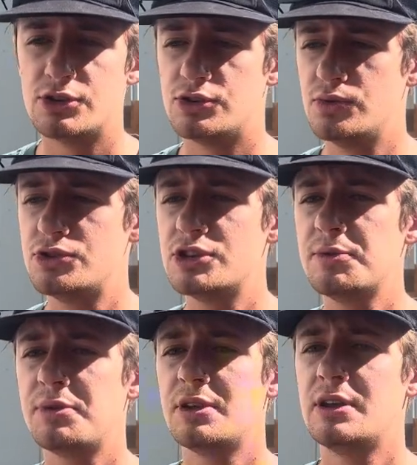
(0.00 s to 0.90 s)

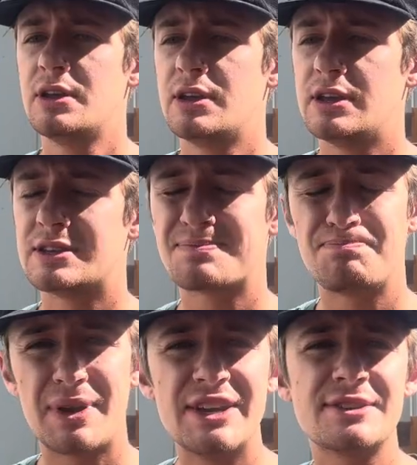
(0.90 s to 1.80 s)
uShip is
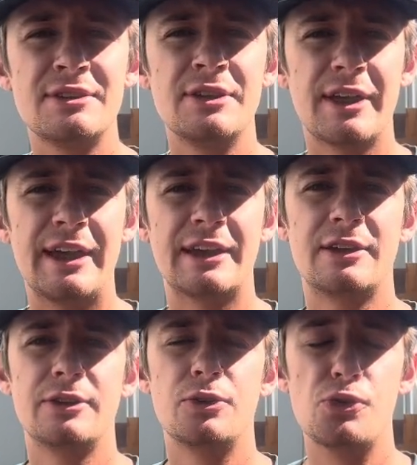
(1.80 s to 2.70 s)
basically like
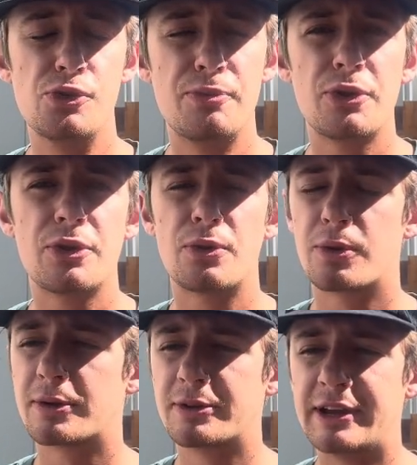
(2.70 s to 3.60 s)
Uber
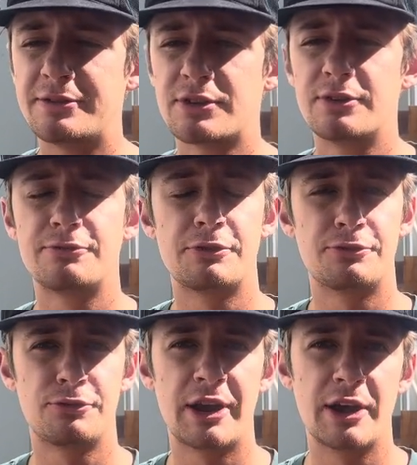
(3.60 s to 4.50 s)
or Lyft for
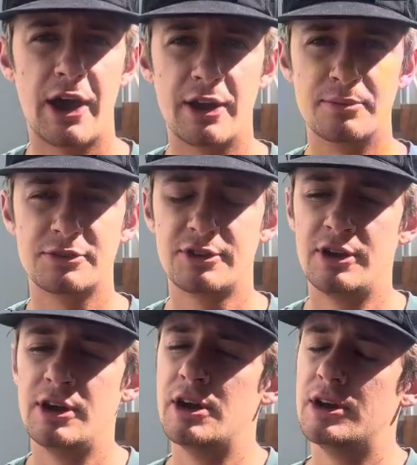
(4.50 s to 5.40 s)
freight items.
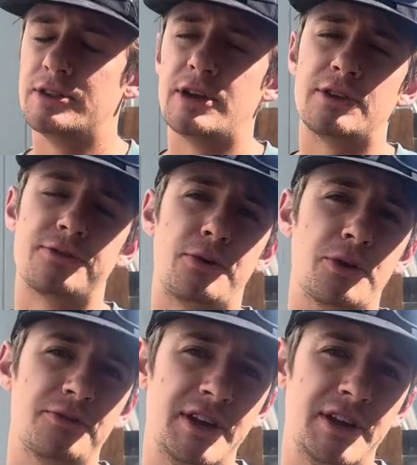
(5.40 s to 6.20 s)
It's full of